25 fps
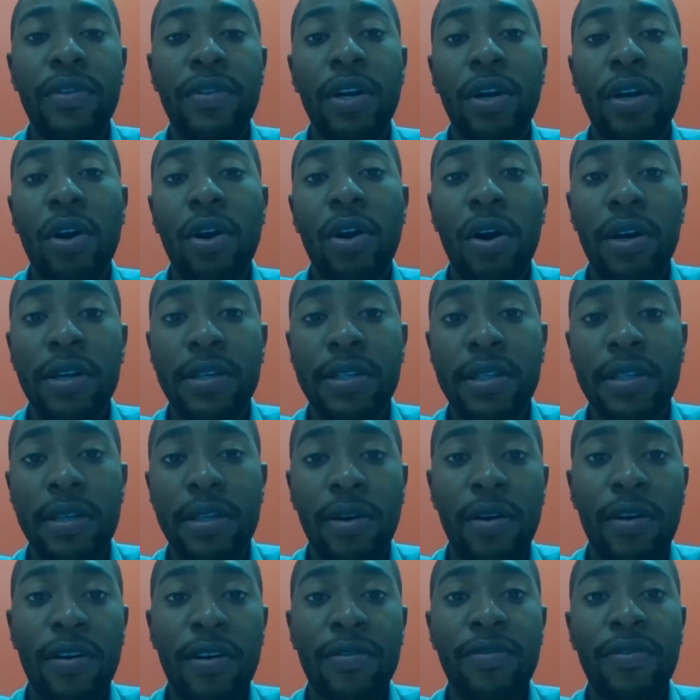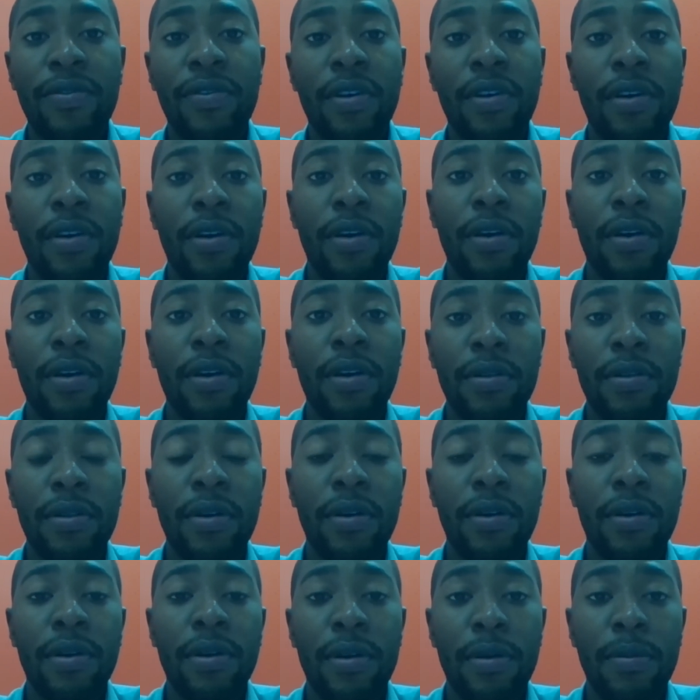you have the cost of uh,
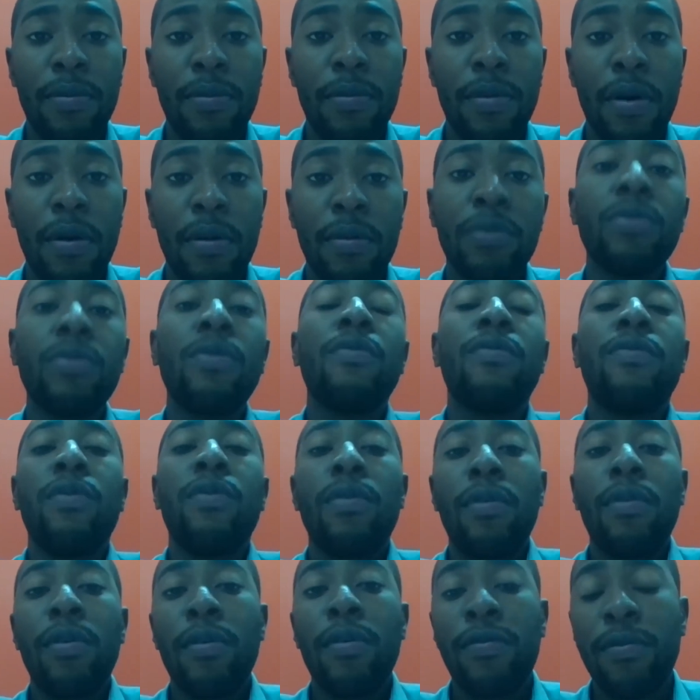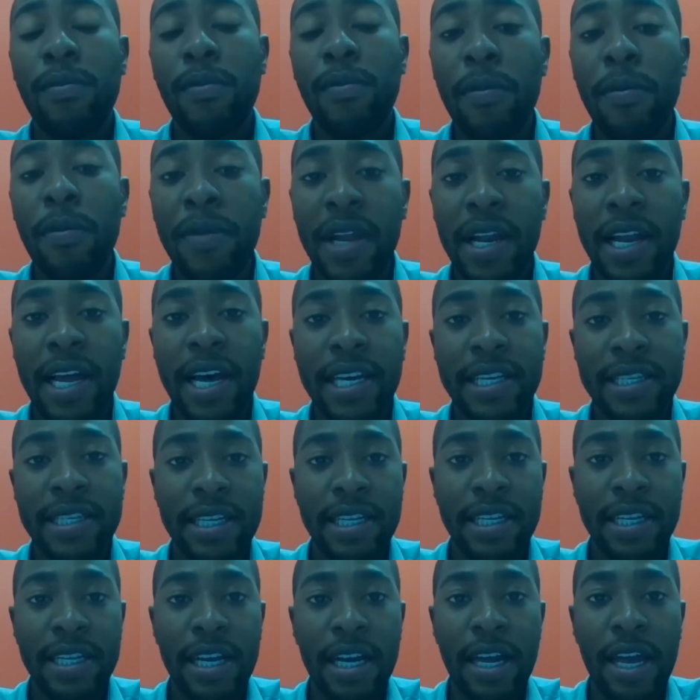the for, of
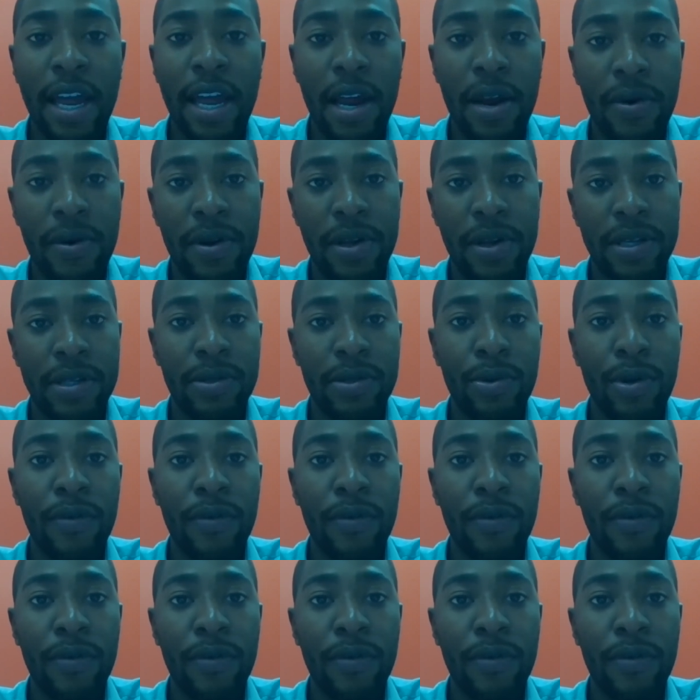mobilizing the carriers.